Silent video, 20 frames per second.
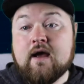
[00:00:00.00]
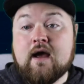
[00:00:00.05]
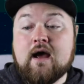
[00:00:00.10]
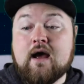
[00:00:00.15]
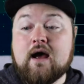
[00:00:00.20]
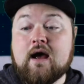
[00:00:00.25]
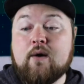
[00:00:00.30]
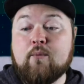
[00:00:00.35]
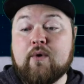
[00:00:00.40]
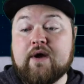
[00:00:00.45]

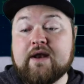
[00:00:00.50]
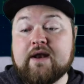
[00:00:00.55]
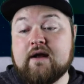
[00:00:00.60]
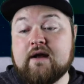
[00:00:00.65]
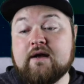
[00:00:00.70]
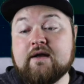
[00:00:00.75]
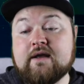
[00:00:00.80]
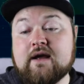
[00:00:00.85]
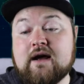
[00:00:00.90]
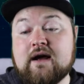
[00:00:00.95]
When
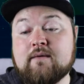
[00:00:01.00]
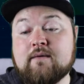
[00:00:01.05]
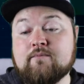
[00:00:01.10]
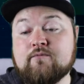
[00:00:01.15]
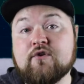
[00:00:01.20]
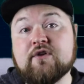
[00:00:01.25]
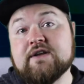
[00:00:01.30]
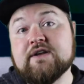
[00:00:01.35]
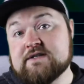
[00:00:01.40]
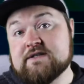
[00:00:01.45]
I am
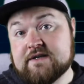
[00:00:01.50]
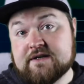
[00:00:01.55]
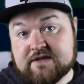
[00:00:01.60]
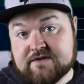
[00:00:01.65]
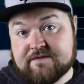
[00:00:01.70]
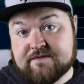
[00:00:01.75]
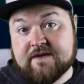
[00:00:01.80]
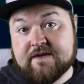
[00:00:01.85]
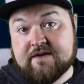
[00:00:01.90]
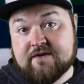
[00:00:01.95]
releasing this
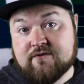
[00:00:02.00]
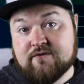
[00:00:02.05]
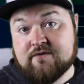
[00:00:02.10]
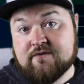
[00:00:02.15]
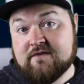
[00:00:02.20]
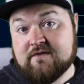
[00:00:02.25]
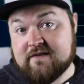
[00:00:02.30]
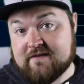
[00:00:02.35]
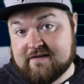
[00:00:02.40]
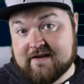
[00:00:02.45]
video
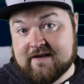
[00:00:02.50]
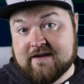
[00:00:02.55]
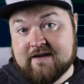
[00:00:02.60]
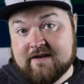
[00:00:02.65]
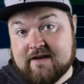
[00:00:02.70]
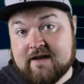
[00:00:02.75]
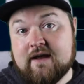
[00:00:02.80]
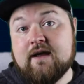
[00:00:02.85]
today,